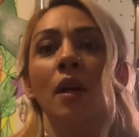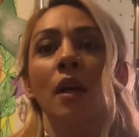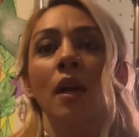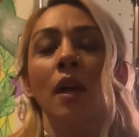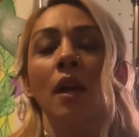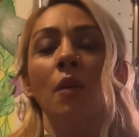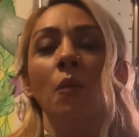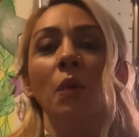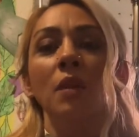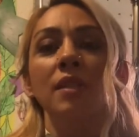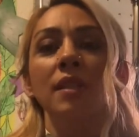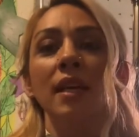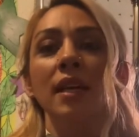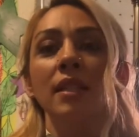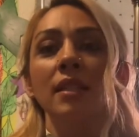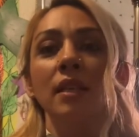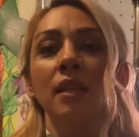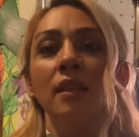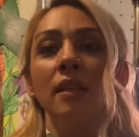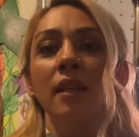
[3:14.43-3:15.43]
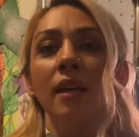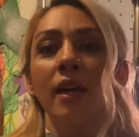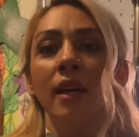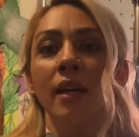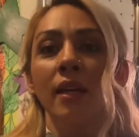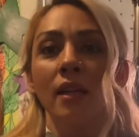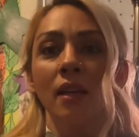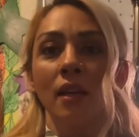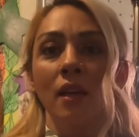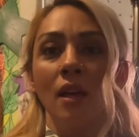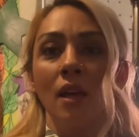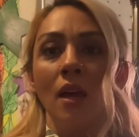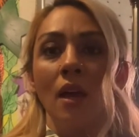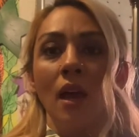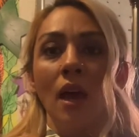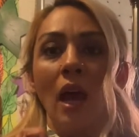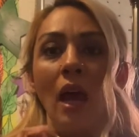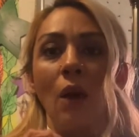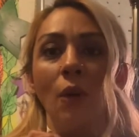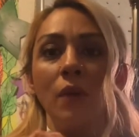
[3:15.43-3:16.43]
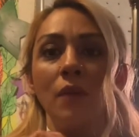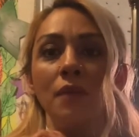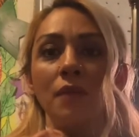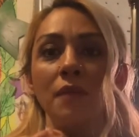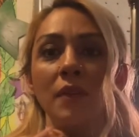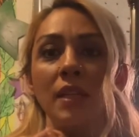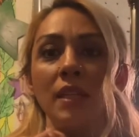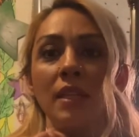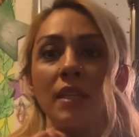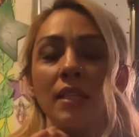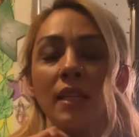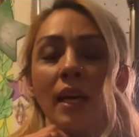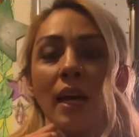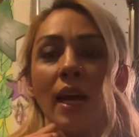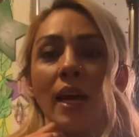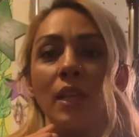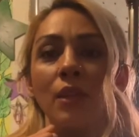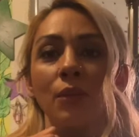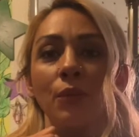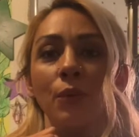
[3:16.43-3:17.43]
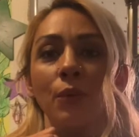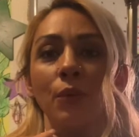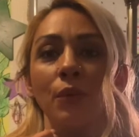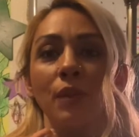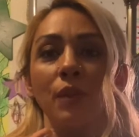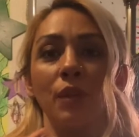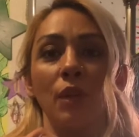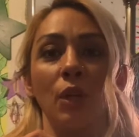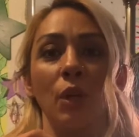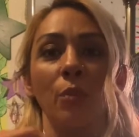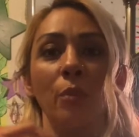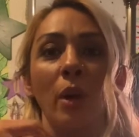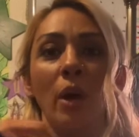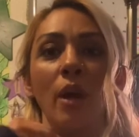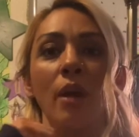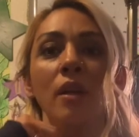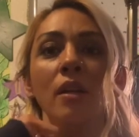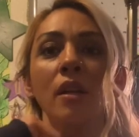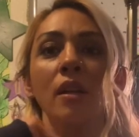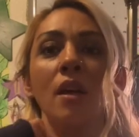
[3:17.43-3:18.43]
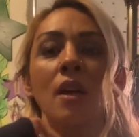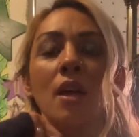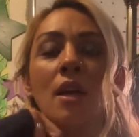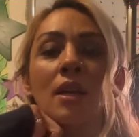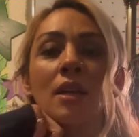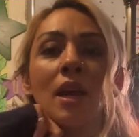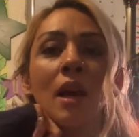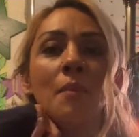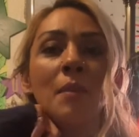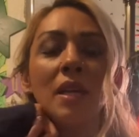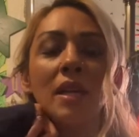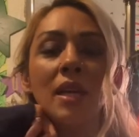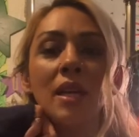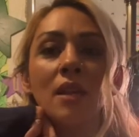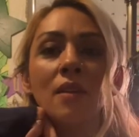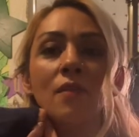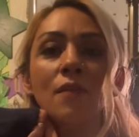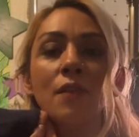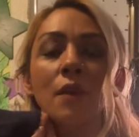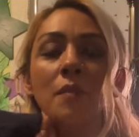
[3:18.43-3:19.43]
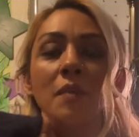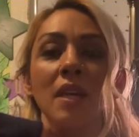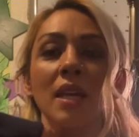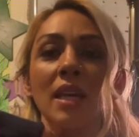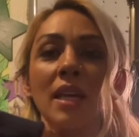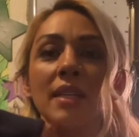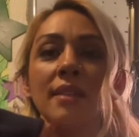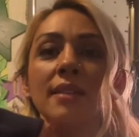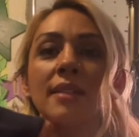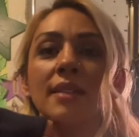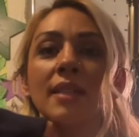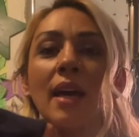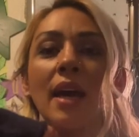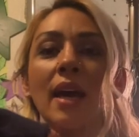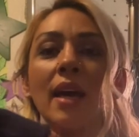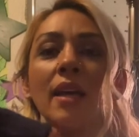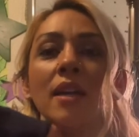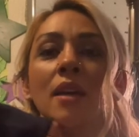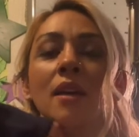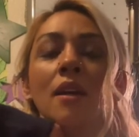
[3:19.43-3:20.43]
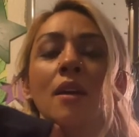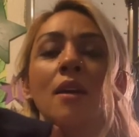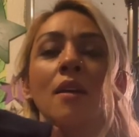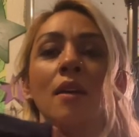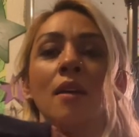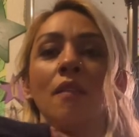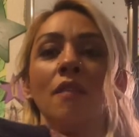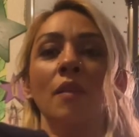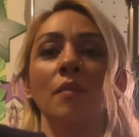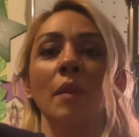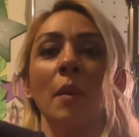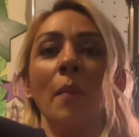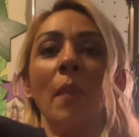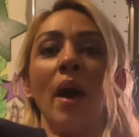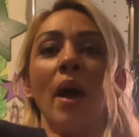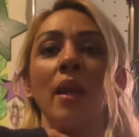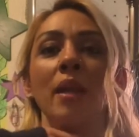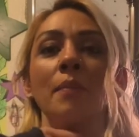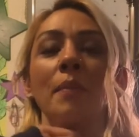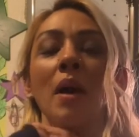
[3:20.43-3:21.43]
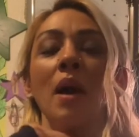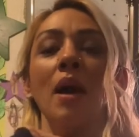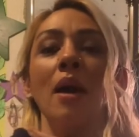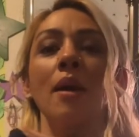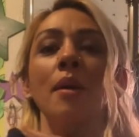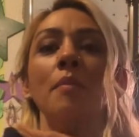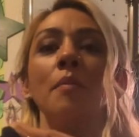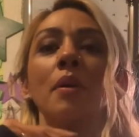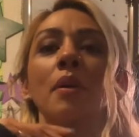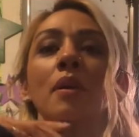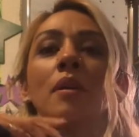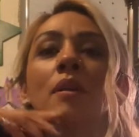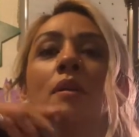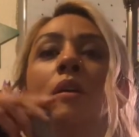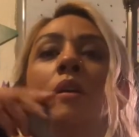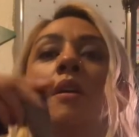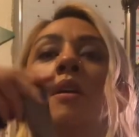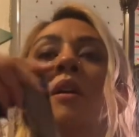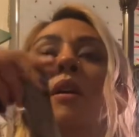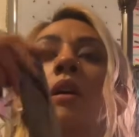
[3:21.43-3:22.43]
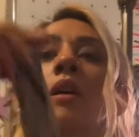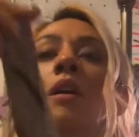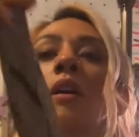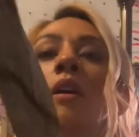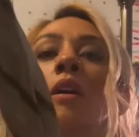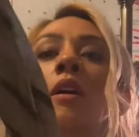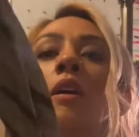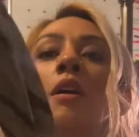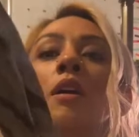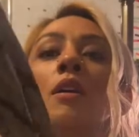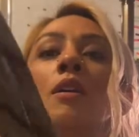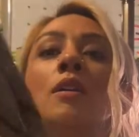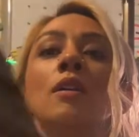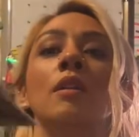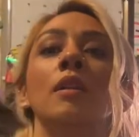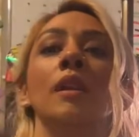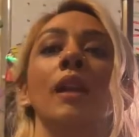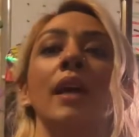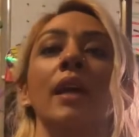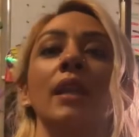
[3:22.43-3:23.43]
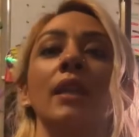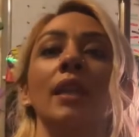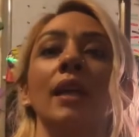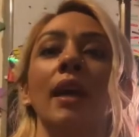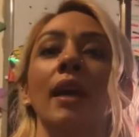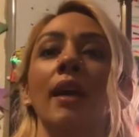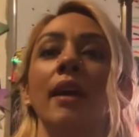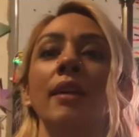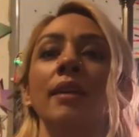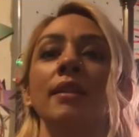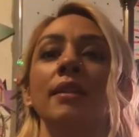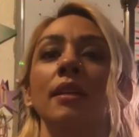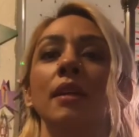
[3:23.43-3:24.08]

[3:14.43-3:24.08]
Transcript: And once I had done that, I would feed the tie through, the thicker part coming in from the inside, from the bottom up, like that.